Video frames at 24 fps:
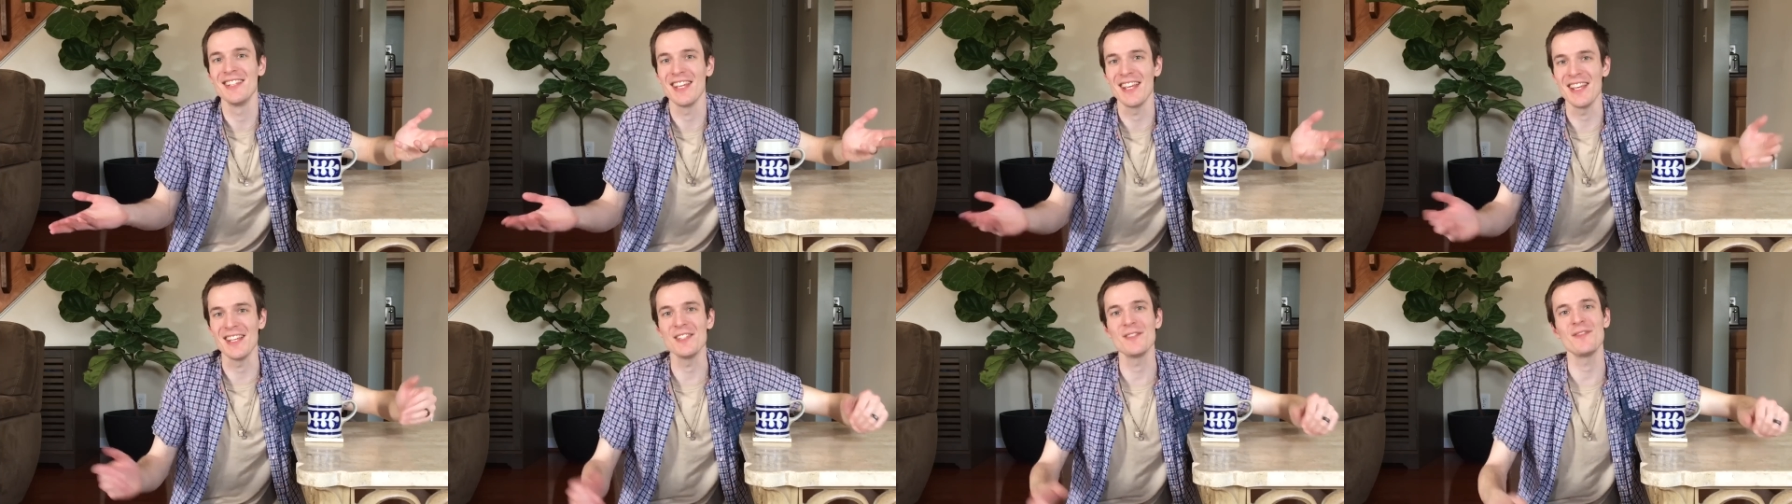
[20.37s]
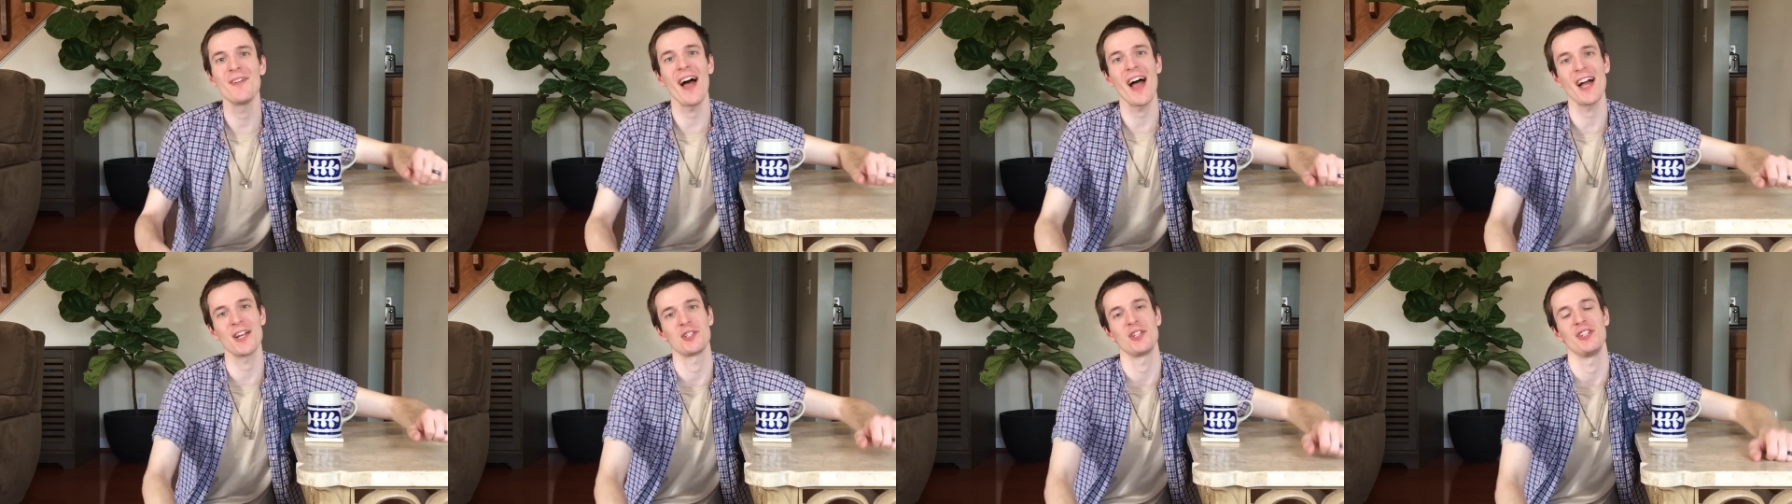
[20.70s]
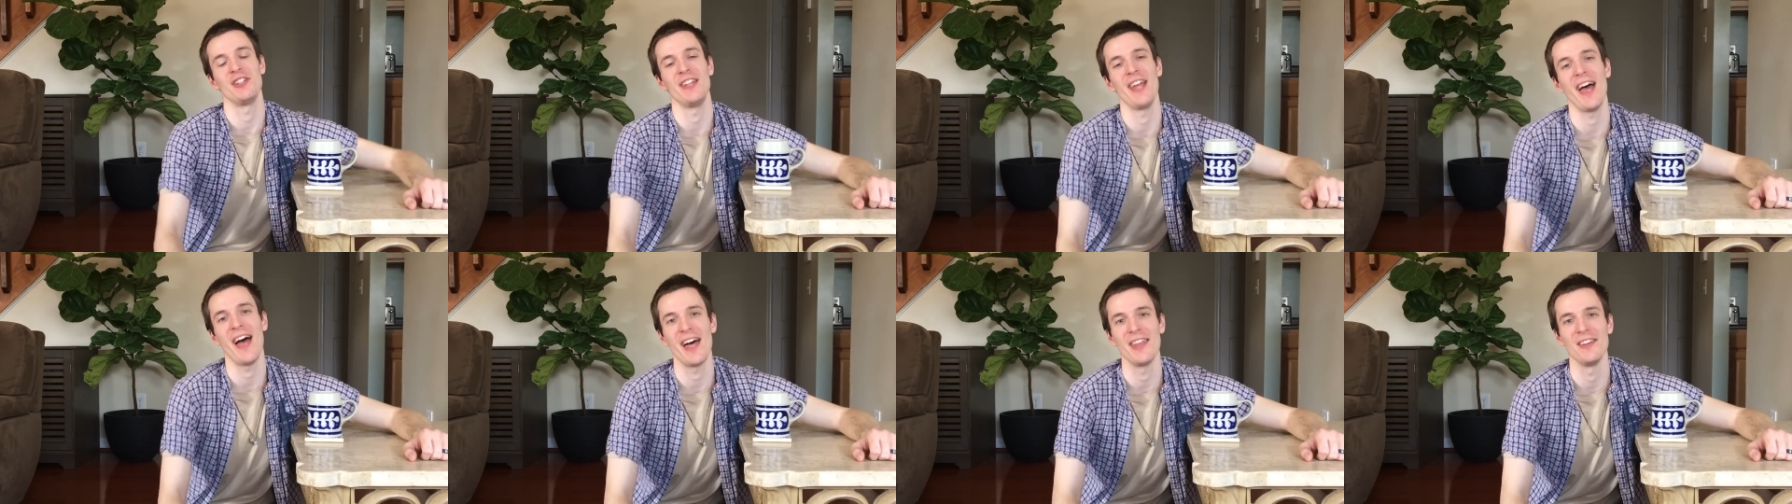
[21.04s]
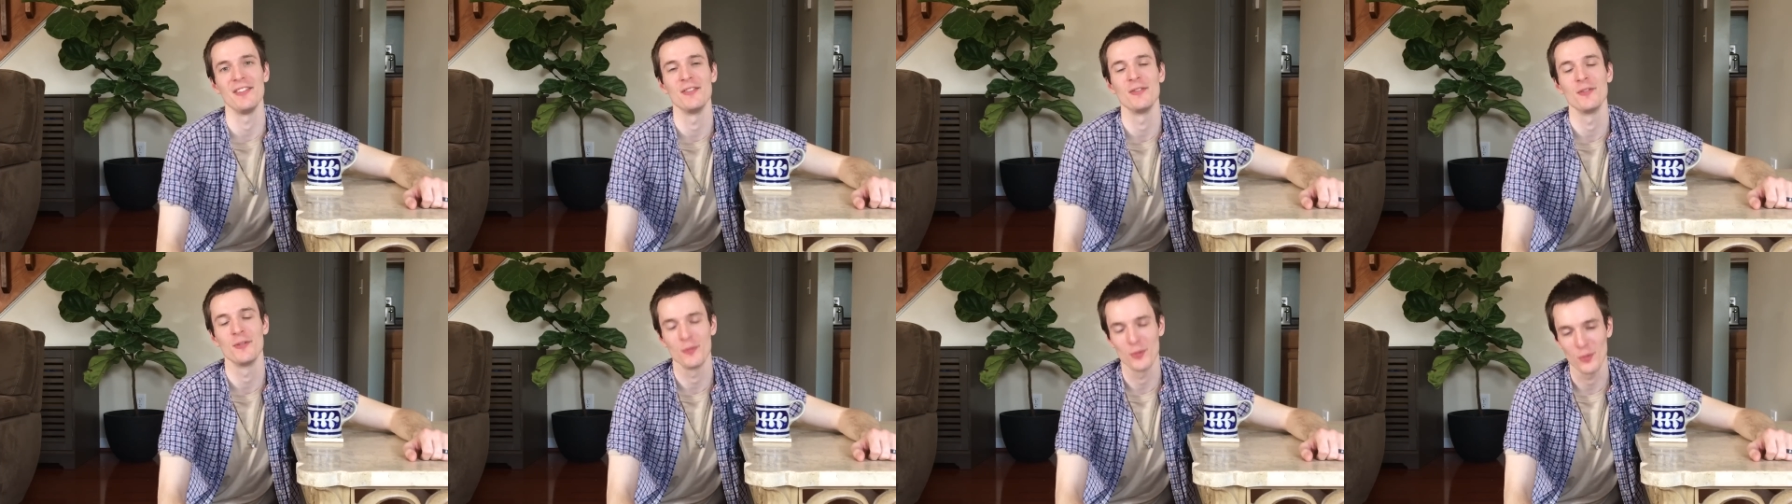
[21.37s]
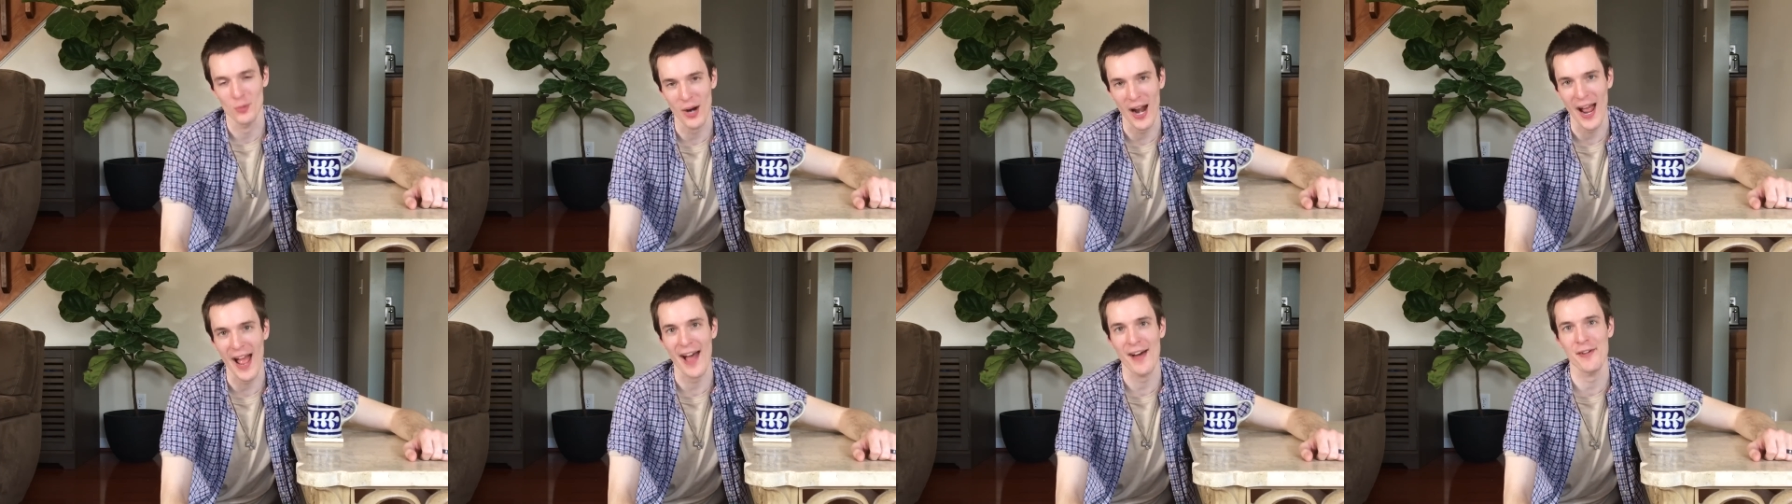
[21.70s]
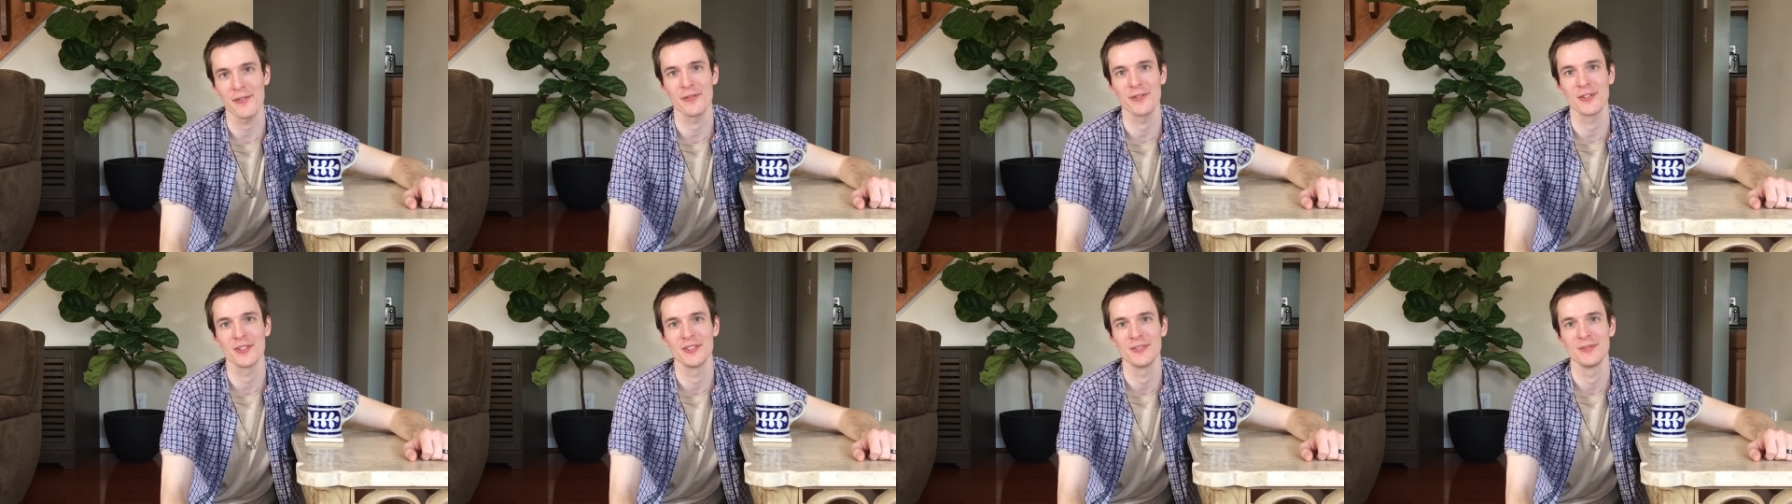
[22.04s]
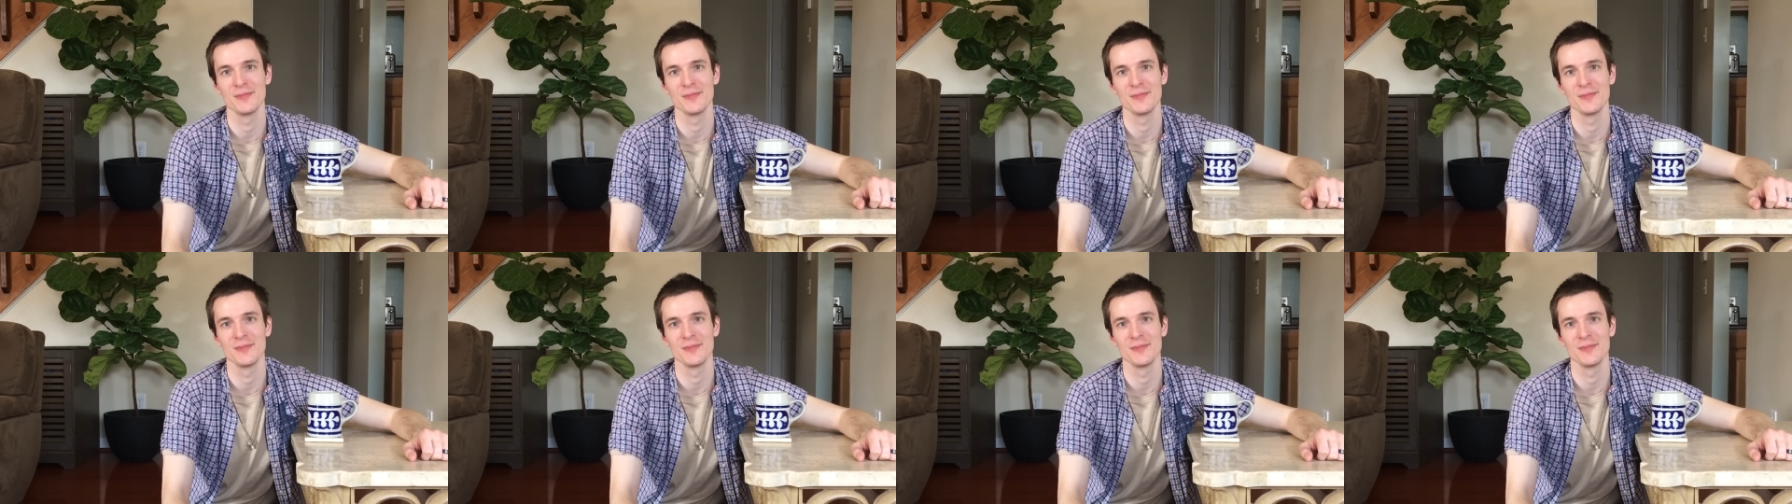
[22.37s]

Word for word: He's fashion dad, Raf.